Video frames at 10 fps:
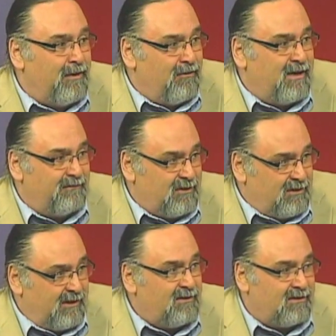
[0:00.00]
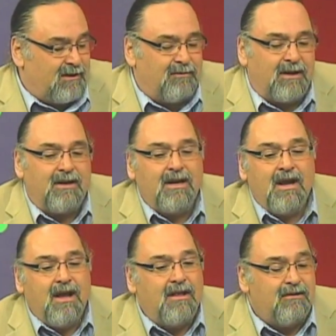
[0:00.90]
We don't have to stick to something.
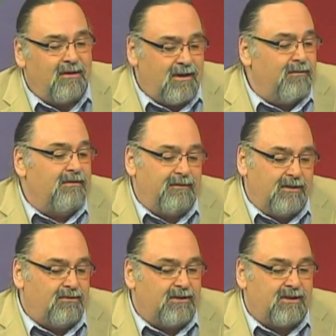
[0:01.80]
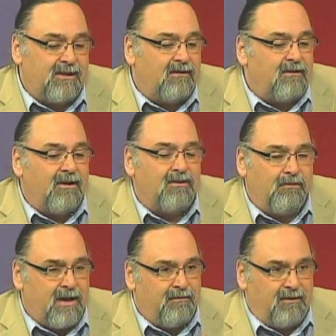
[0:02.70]
There are a number of resources out there on the
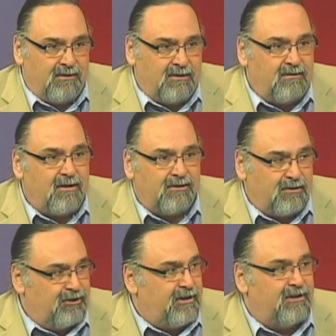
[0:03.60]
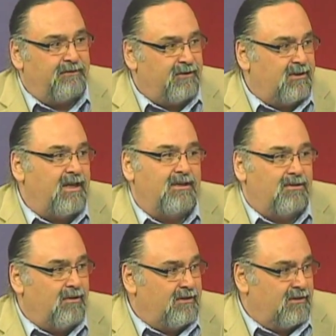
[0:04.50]
web. There's Association for
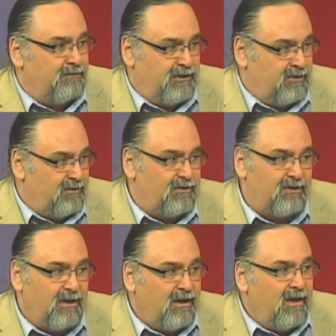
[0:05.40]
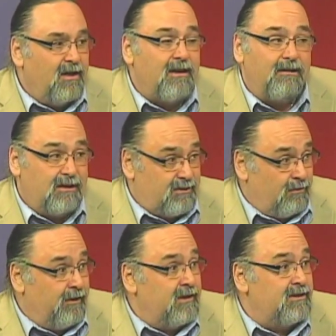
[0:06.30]
Science and Autism Research. There is
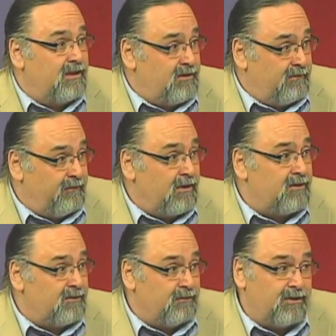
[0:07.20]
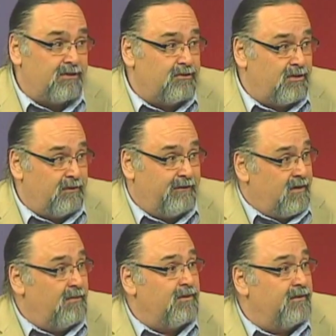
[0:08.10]
the Organization for Autism Research, and we have
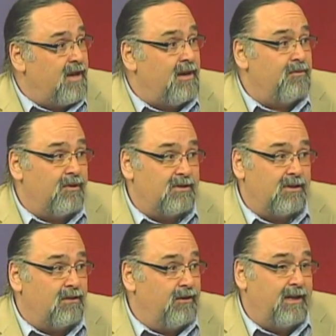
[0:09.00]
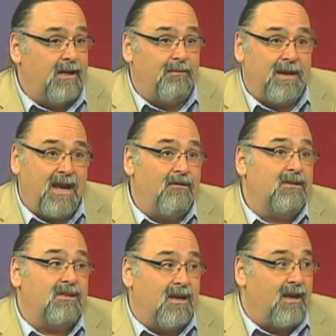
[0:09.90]
a number of guidebooks, including a
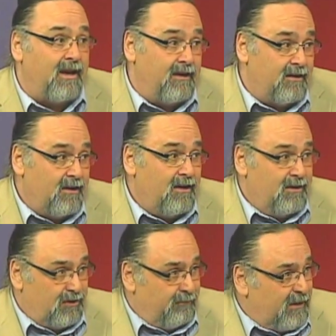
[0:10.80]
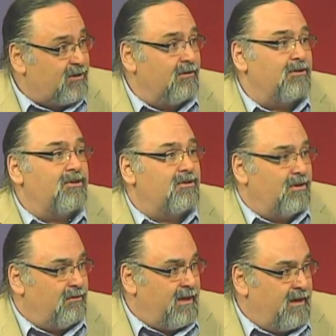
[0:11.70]
parent's guide to research, so right.